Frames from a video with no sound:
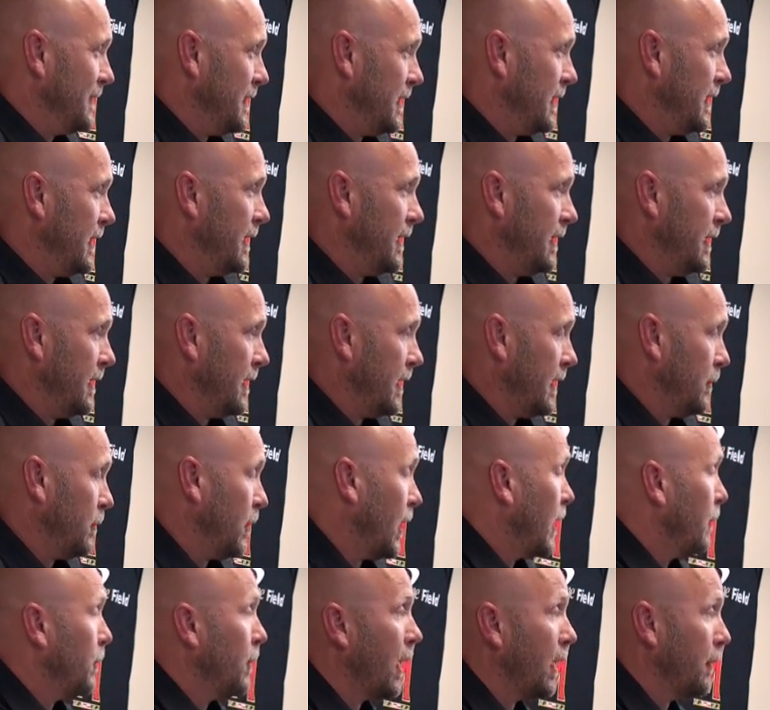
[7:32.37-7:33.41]
And
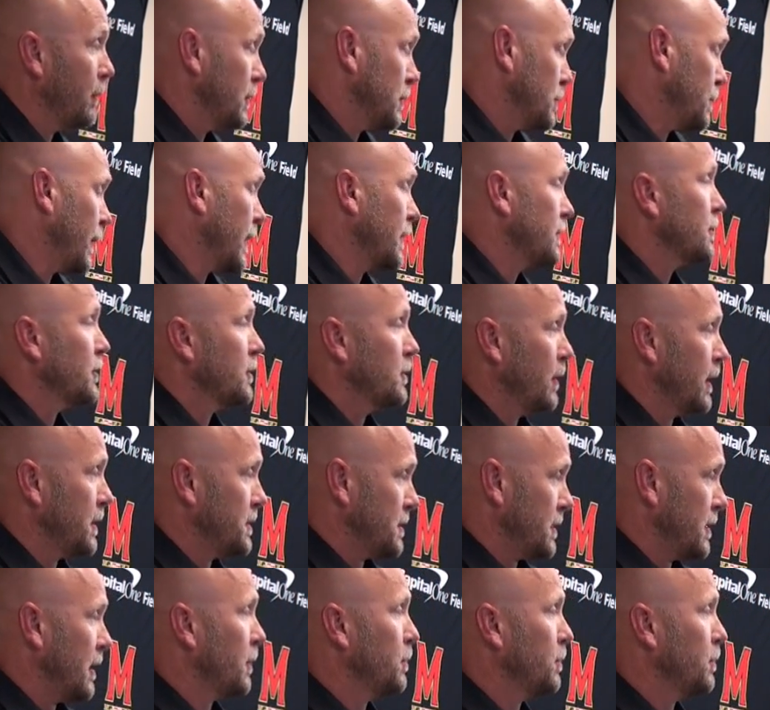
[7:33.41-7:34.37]
I respect your question.